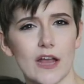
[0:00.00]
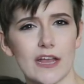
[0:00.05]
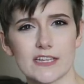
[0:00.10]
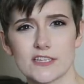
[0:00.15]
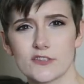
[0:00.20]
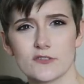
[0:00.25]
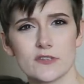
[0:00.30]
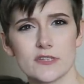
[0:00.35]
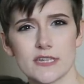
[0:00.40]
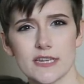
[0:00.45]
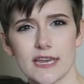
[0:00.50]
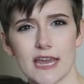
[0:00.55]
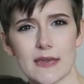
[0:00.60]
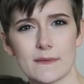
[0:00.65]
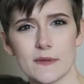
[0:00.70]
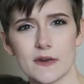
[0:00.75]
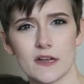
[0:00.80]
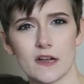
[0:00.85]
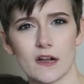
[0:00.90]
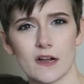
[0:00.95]
as soon as it
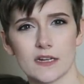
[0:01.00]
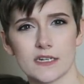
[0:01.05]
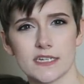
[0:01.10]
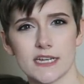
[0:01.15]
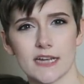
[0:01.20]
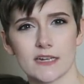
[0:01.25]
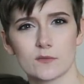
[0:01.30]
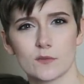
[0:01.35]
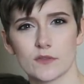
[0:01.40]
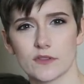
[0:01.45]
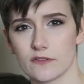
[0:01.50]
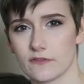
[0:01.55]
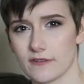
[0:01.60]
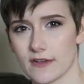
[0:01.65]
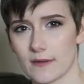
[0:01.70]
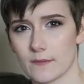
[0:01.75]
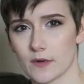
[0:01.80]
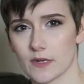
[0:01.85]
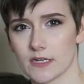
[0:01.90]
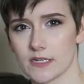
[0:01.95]
came in contact with the
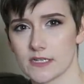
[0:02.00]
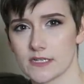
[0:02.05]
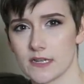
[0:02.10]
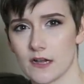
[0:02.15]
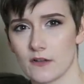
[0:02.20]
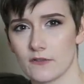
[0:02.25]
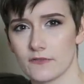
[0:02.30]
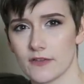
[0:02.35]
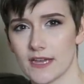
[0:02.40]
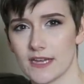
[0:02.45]
fabric itself,